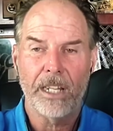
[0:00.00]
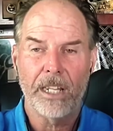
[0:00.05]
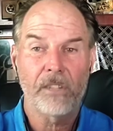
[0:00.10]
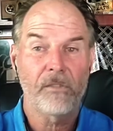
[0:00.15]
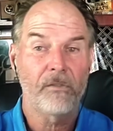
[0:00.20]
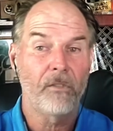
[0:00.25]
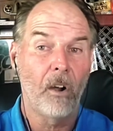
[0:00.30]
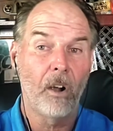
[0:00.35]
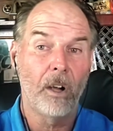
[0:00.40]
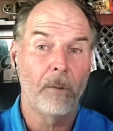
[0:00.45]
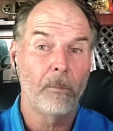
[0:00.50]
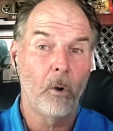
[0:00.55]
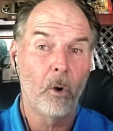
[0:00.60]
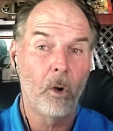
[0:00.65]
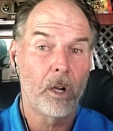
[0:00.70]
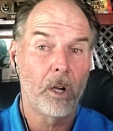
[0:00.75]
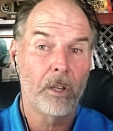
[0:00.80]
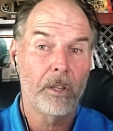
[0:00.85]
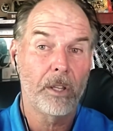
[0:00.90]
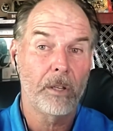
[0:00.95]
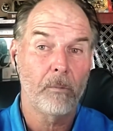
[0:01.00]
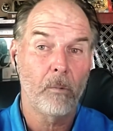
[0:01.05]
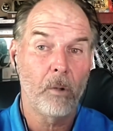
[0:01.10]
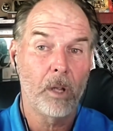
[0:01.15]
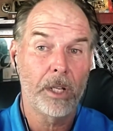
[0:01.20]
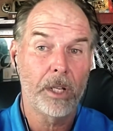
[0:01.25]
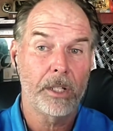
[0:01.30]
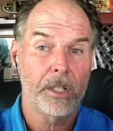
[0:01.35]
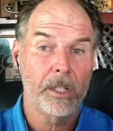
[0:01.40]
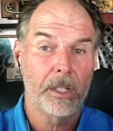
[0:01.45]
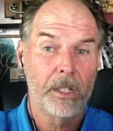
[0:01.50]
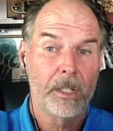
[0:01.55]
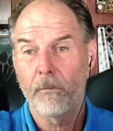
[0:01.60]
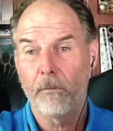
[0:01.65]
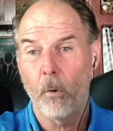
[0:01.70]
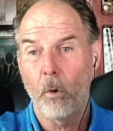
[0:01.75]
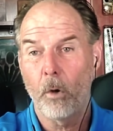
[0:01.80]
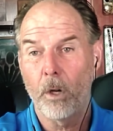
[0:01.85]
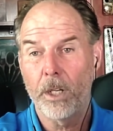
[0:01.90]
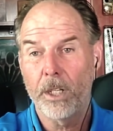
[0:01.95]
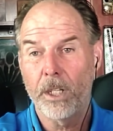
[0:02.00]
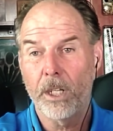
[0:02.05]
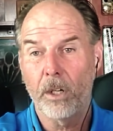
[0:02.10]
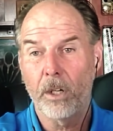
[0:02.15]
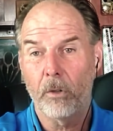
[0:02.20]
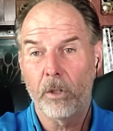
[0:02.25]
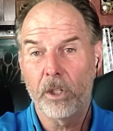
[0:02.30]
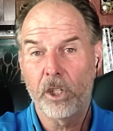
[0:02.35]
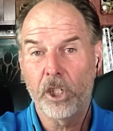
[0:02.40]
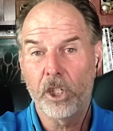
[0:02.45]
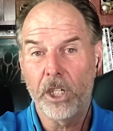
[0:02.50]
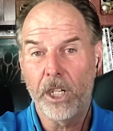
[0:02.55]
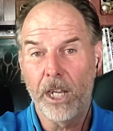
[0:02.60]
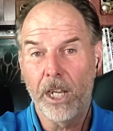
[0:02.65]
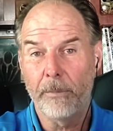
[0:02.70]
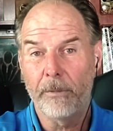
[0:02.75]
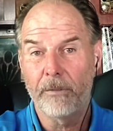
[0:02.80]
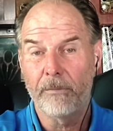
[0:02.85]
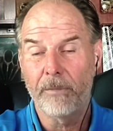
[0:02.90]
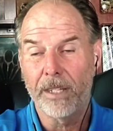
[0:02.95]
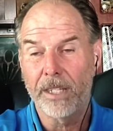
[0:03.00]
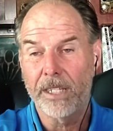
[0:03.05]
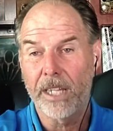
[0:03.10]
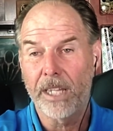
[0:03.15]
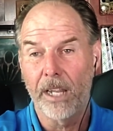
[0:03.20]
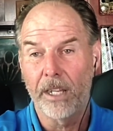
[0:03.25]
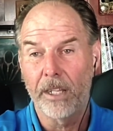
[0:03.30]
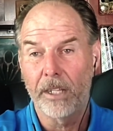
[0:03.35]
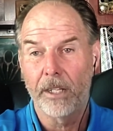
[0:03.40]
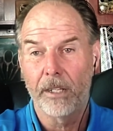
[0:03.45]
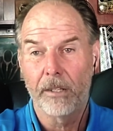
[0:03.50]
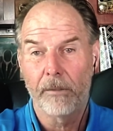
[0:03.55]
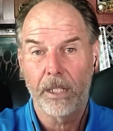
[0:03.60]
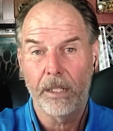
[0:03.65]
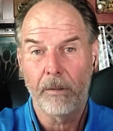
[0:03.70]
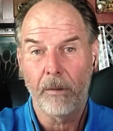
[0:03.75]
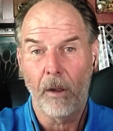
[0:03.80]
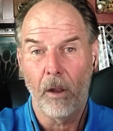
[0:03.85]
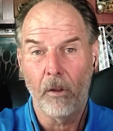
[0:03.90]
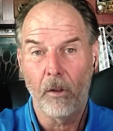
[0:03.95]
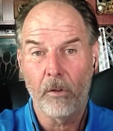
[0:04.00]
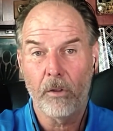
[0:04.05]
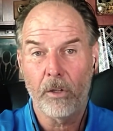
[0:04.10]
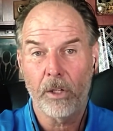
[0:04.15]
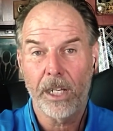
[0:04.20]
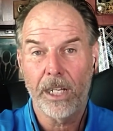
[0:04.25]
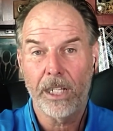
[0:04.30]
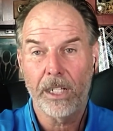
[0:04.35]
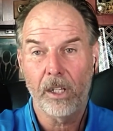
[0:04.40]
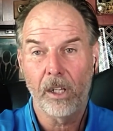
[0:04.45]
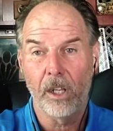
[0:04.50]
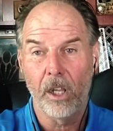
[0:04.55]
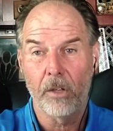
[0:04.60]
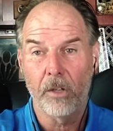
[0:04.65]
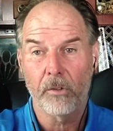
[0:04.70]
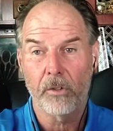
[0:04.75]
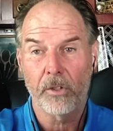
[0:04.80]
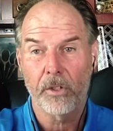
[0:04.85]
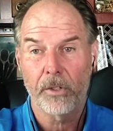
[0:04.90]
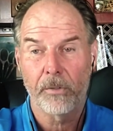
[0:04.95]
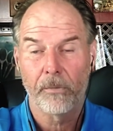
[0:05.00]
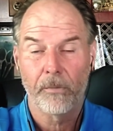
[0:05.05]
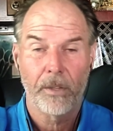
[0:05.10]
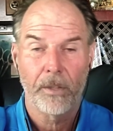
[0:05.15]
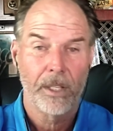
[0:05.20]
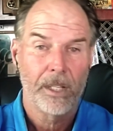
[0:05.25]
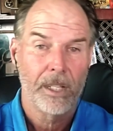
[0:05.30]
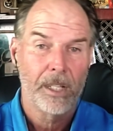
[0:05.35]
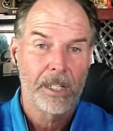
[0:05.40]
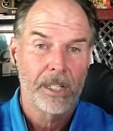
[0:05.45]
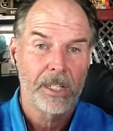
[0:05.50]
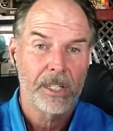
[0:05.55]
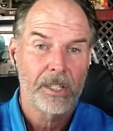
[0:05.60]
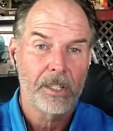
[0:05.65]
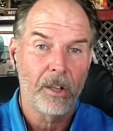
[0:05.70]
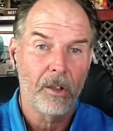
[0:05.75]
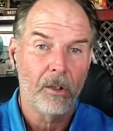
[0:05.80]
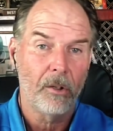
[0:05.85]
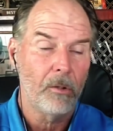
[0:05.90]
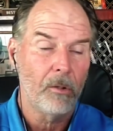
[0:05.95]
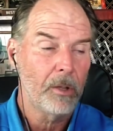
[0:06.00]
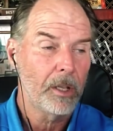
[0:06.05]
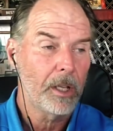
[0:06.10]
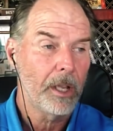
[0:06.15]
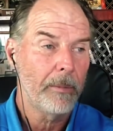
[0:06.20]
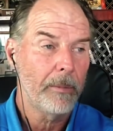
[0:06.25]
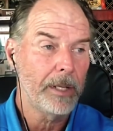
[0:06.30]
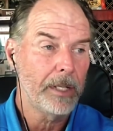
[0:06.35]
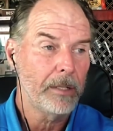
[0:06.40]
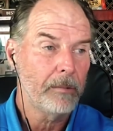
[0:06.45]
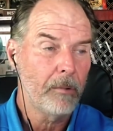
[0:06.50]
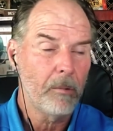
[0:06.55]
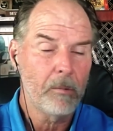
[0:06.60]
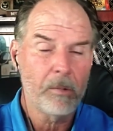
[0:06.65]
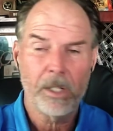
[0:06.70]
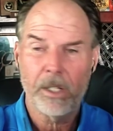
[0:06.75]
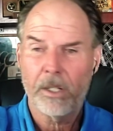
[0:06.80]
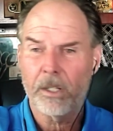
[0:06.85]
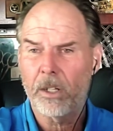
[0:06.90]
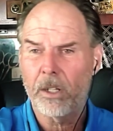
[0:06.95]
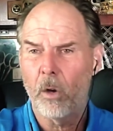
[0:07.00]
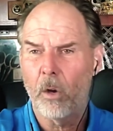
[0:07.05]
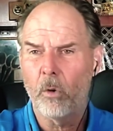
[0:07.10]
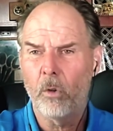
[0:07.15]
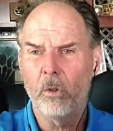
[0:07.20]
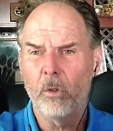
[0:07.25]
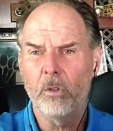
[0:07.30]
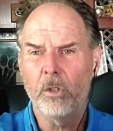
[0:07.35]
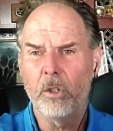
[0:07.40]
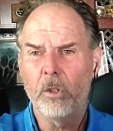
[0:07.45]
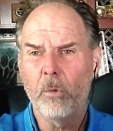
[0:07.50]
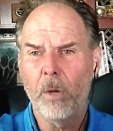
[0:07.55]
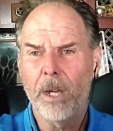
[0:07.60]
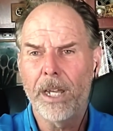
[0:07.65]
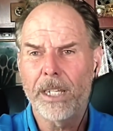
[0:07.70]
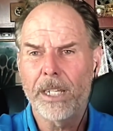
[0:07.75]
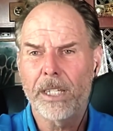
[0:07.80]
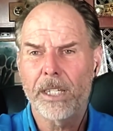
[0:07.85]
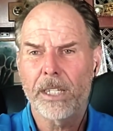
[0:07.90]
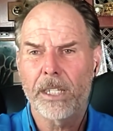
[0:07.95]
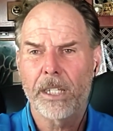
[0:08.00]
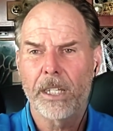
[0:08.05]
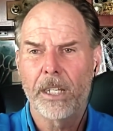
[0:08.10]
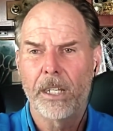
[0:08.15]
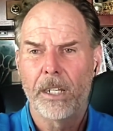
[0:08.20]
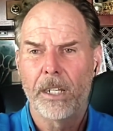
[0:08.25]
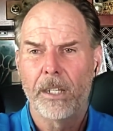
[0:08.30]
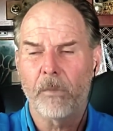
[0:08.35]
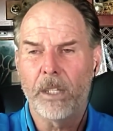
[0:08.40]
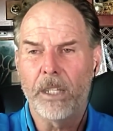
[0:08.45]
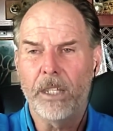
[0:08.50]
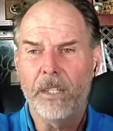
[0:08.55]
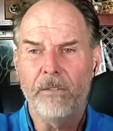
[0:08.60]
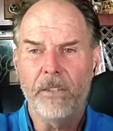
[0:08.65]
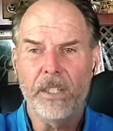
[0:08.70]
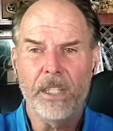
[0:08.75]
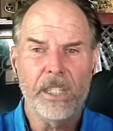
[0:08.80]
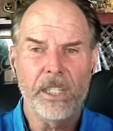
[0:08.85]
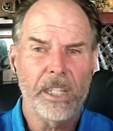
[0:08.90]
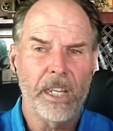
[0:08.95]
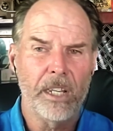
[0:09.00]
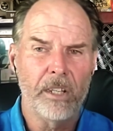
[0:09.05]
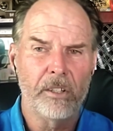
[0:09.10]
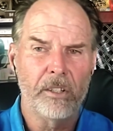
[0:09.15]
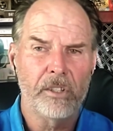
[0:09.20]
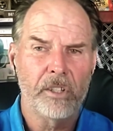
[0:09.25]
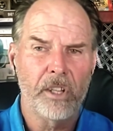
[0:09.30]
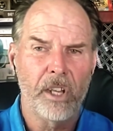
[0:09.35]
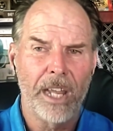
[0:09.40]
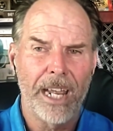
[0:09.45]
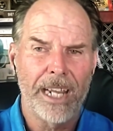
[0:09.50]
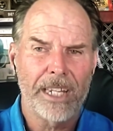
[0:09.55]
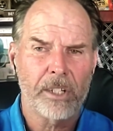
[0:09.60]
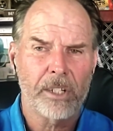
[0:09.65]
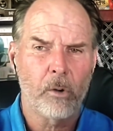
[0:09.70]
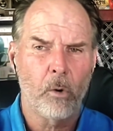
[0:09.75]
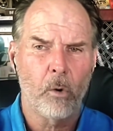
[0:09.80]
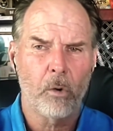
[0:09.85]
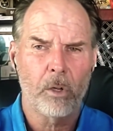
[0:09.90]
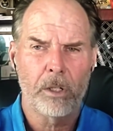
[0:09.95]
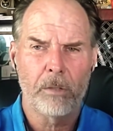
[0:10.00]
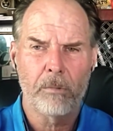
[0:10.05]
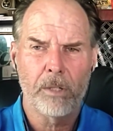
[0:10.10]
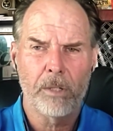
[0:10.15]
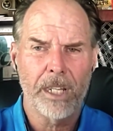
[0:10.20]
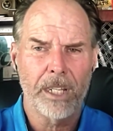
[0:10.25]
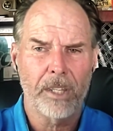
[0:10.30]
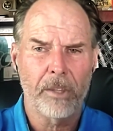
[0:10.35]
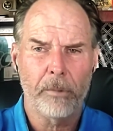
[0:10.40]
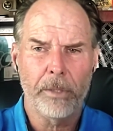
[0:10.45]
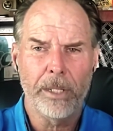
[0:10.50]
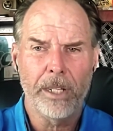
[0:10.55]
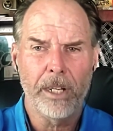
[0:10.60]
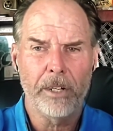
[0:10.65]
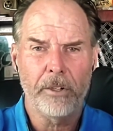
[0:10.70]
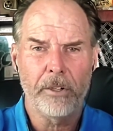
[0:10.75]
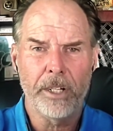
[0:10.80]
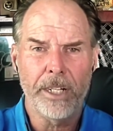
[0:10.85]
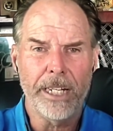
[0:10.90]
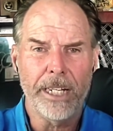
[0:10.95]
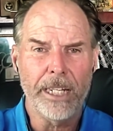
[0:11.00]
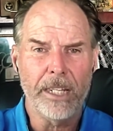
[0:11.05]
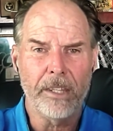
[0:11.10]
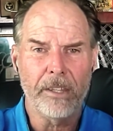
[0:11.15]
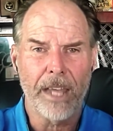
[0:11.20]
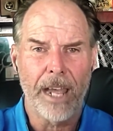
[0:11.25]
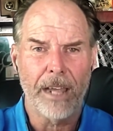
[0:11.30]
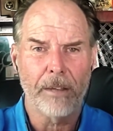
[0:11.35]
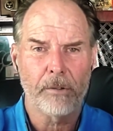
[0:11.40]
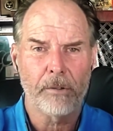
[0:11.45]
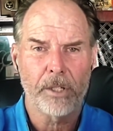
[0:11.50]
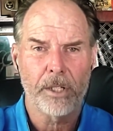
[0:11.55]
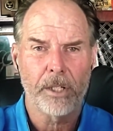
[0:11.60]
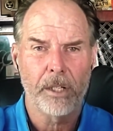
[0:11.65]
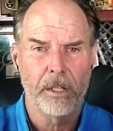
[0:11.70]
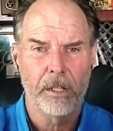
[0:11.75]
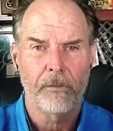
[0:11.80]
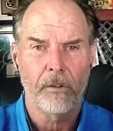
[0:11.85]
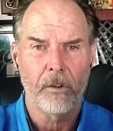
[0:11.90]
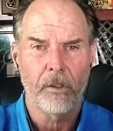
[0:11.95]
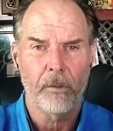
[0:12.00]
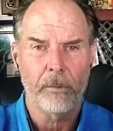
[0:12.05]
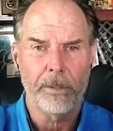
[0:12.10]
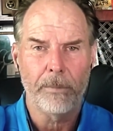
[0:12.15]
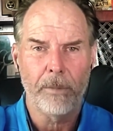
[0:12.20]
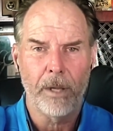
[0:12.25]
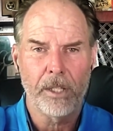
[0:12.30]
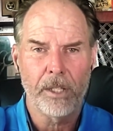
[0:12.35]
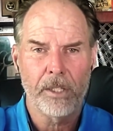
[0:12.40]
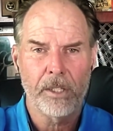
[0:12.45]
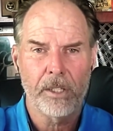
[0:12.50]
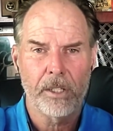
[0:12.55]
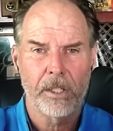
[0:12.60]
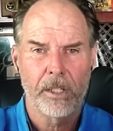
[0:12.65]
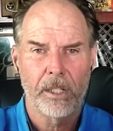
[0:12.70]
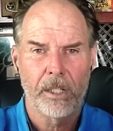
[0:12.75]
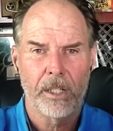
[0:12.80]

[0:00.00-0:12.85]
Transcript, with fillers: and it's far more than what Ford and or GM have been selling, although they're getting close. So, I mean, what was it? Total U.S. EV sales in the last quarter was like 380,000 for three months.